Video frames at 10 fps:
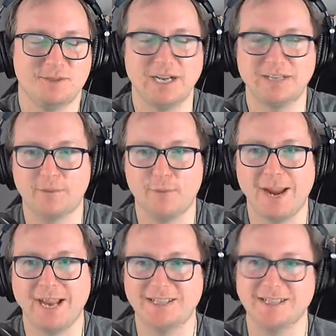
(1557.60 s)

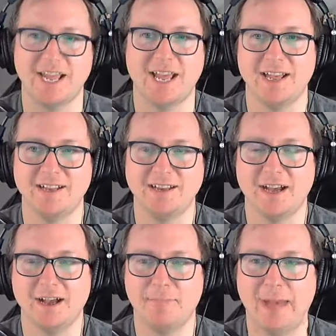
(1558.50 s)
rates and
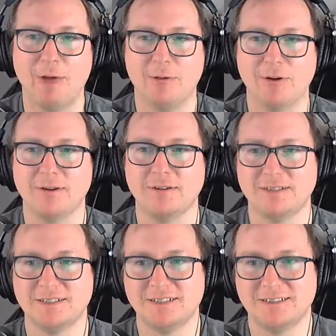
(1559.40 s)
power.
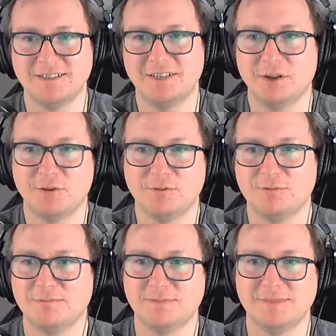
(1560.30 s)
You know,
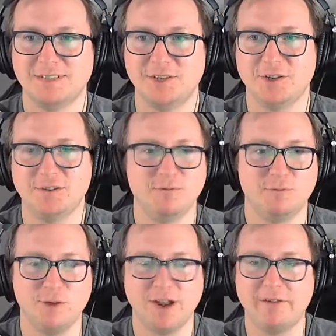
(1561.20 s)
you can
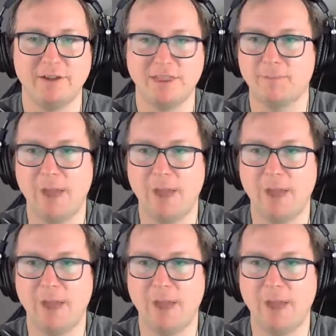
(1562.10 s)
run everything, power,